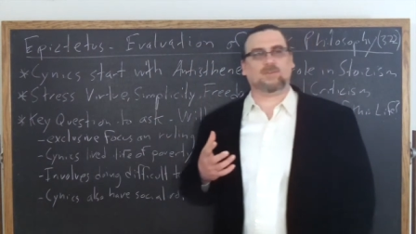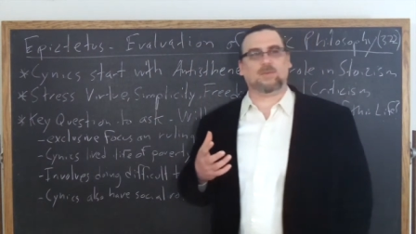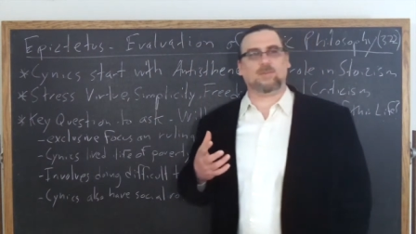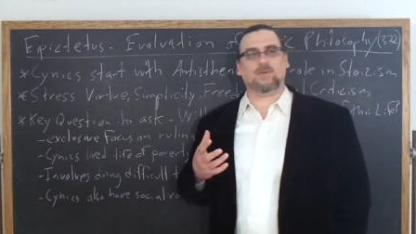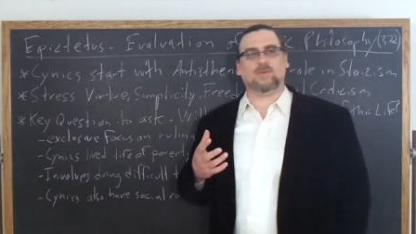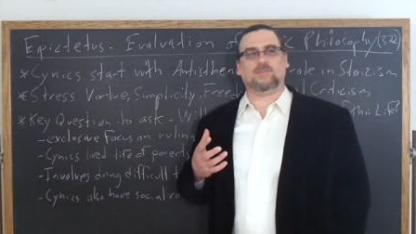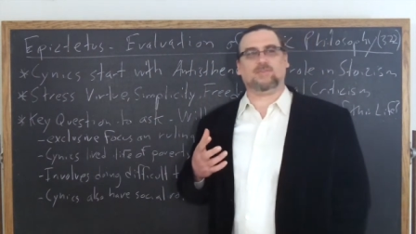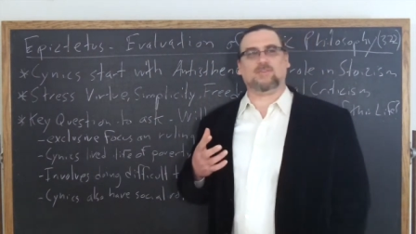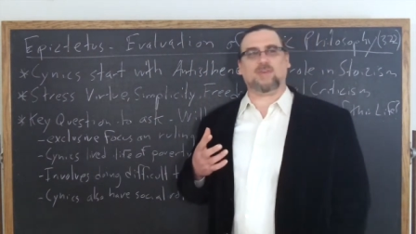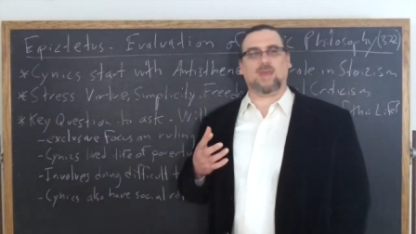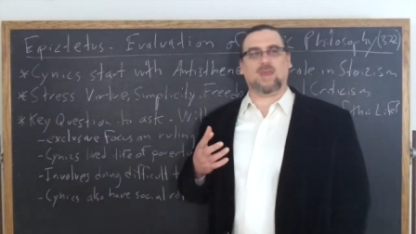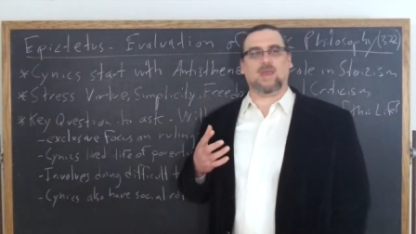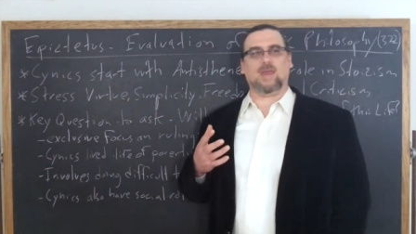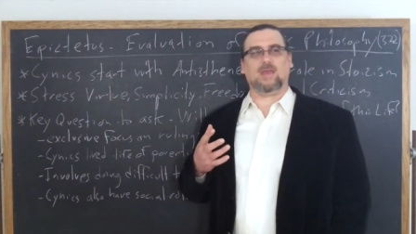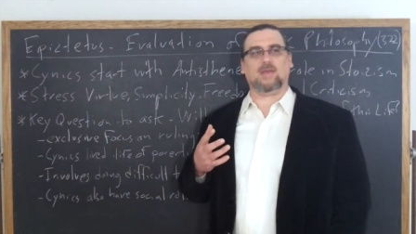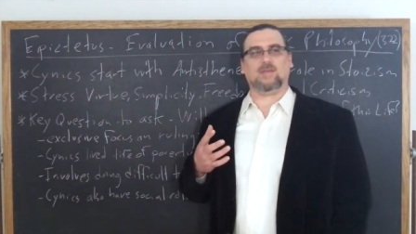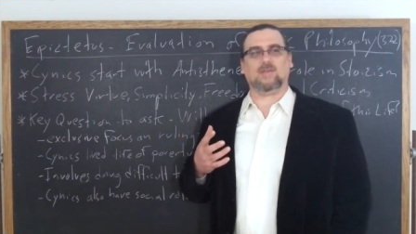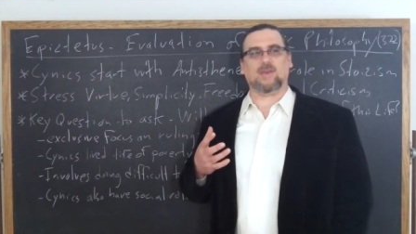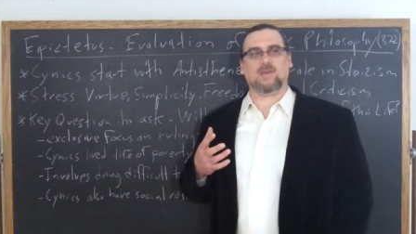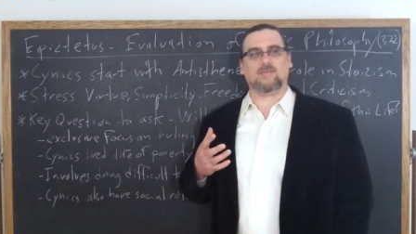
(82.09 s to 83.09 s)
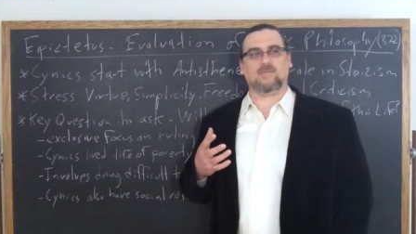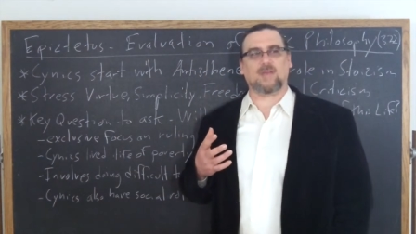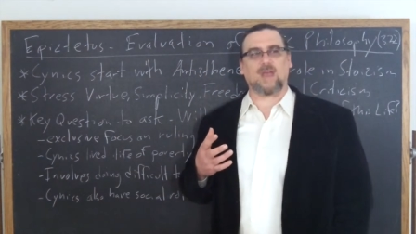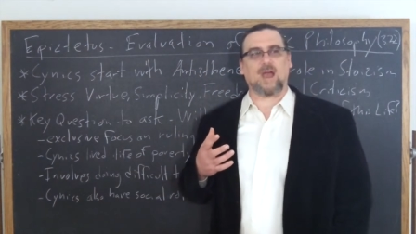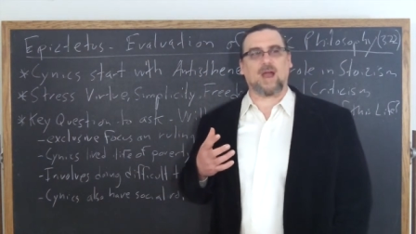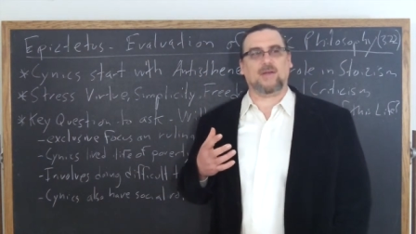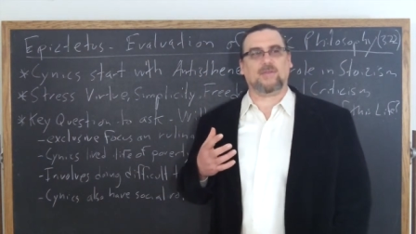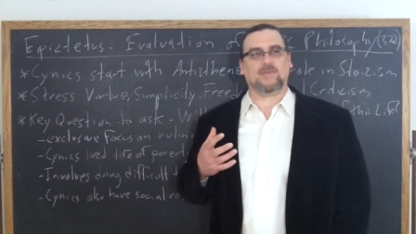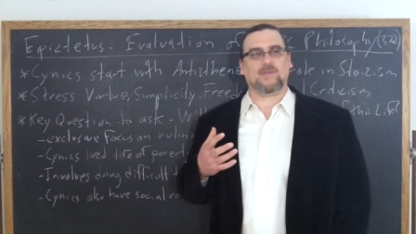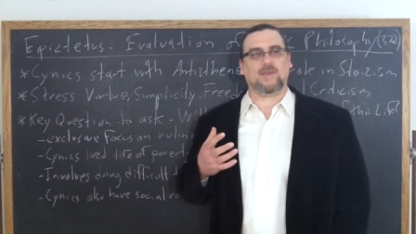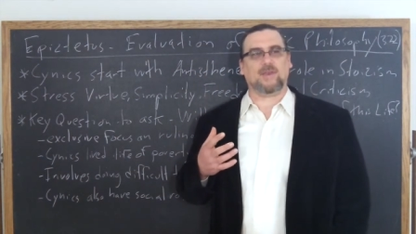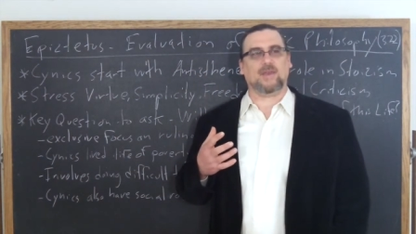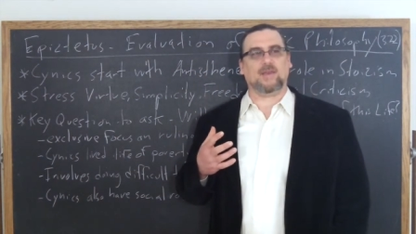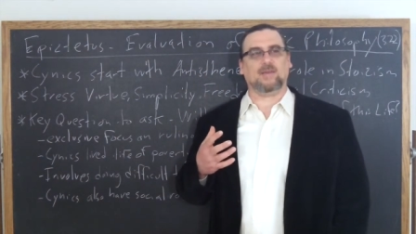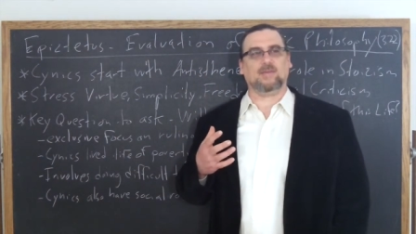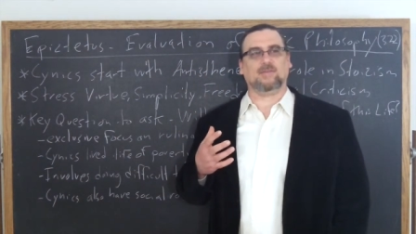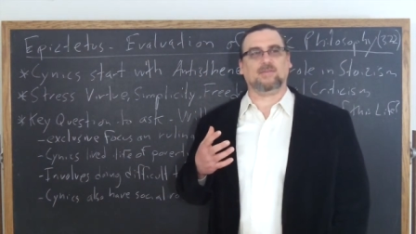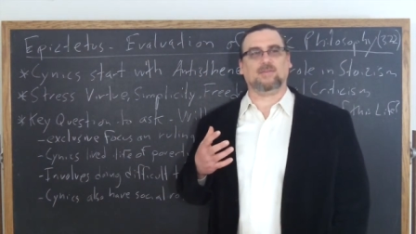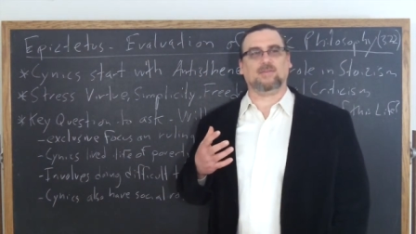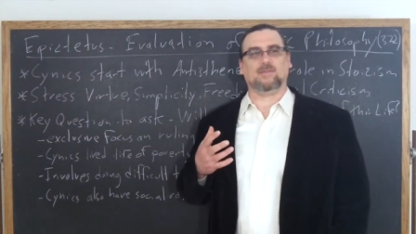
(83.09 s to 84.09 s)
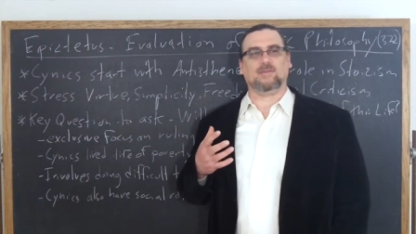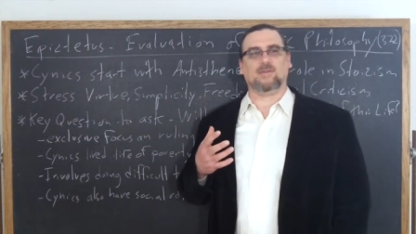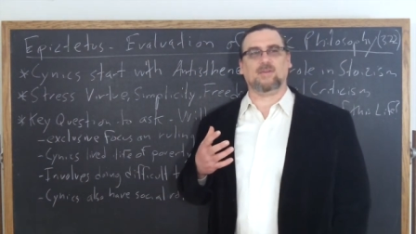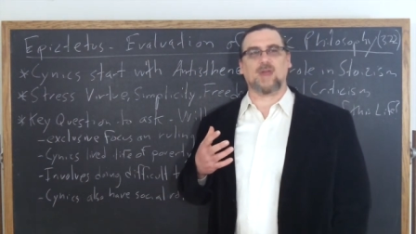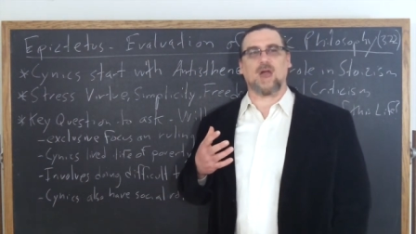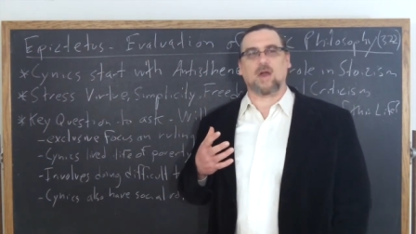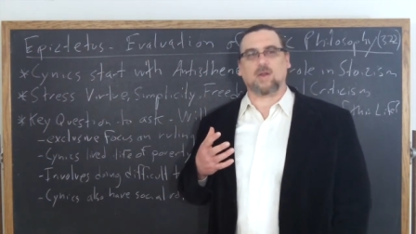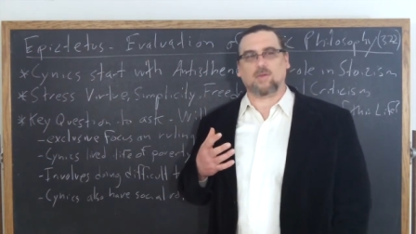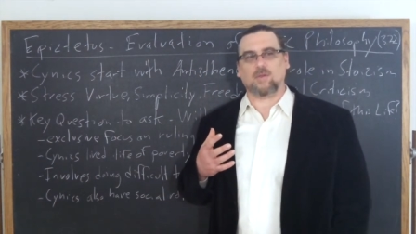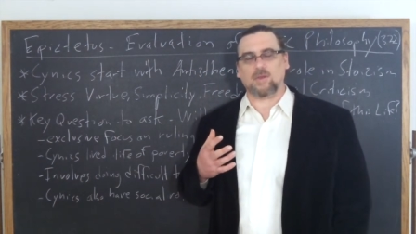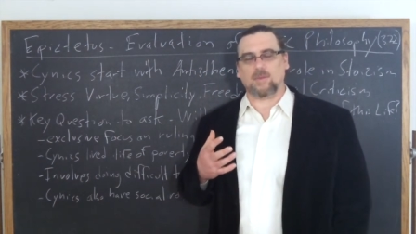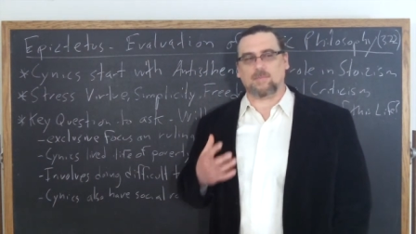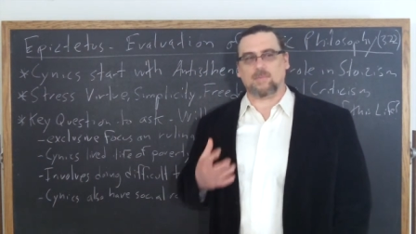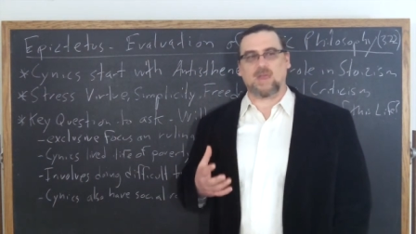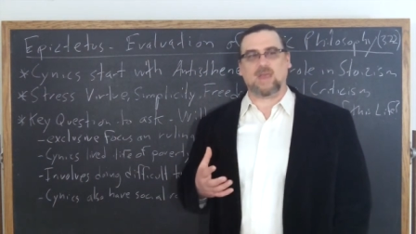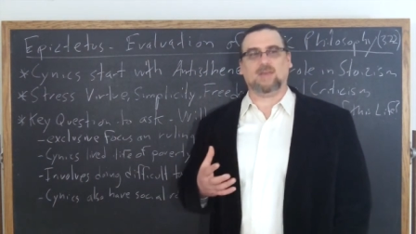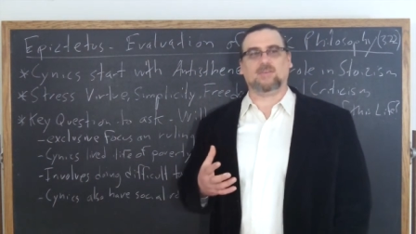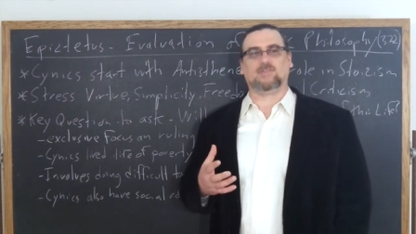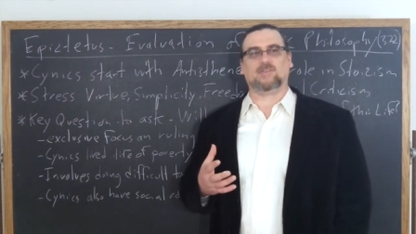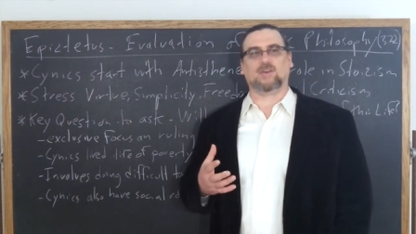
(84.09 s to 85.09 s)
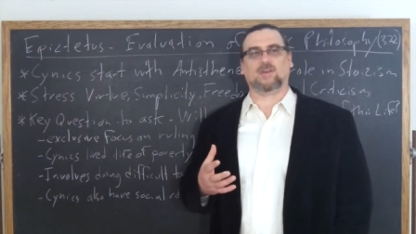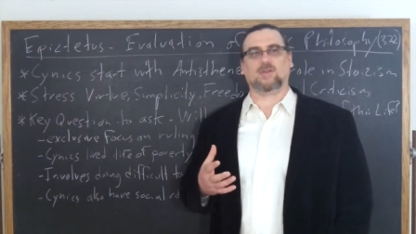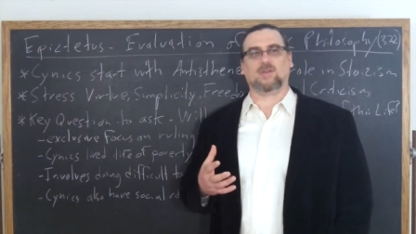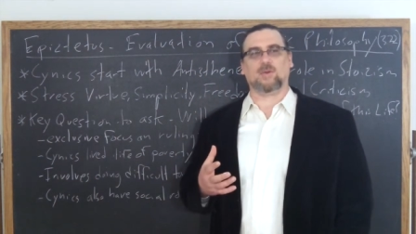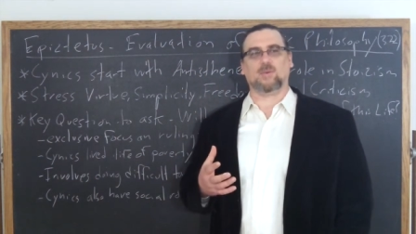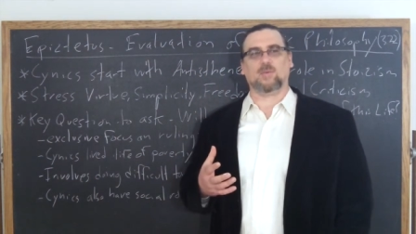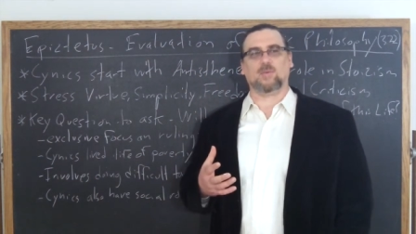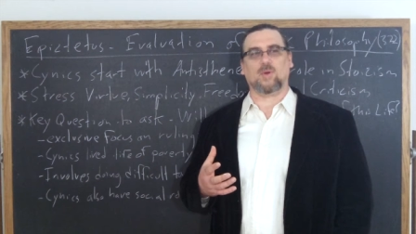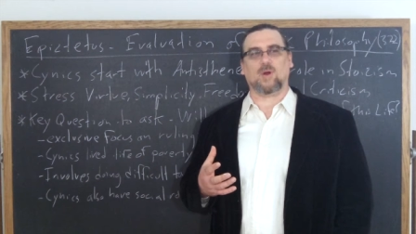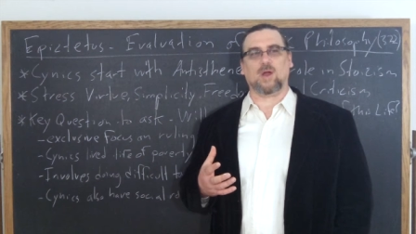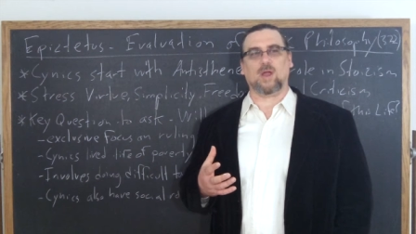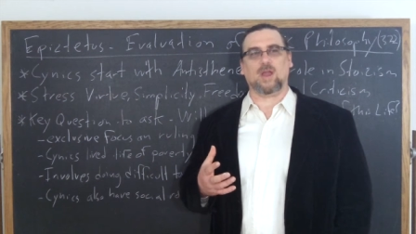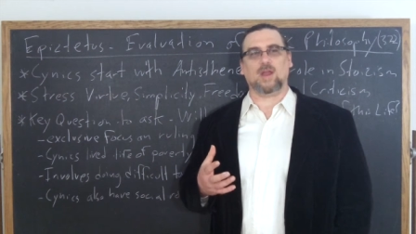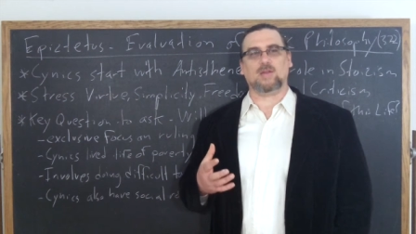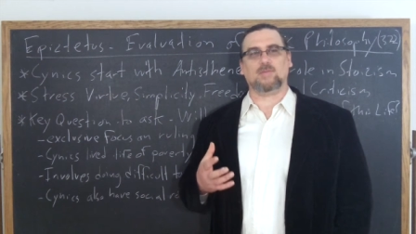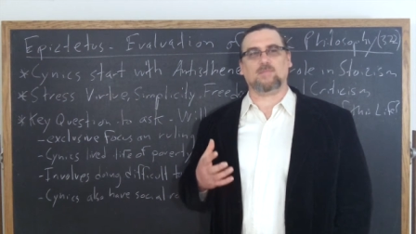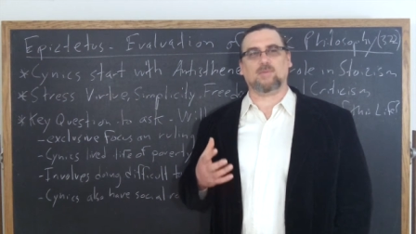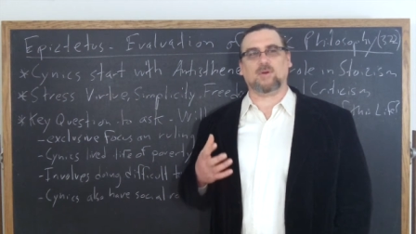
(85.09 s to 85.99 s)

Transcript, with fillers: to be saying they've got things not only basically right,